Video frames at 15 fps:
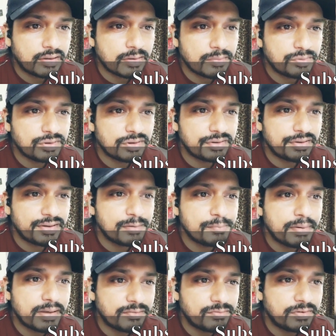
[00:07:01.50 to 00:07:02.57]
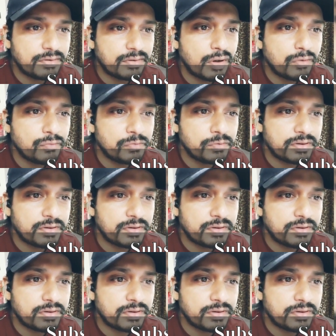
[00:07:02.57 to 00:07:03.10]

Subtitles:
comes the real benefit of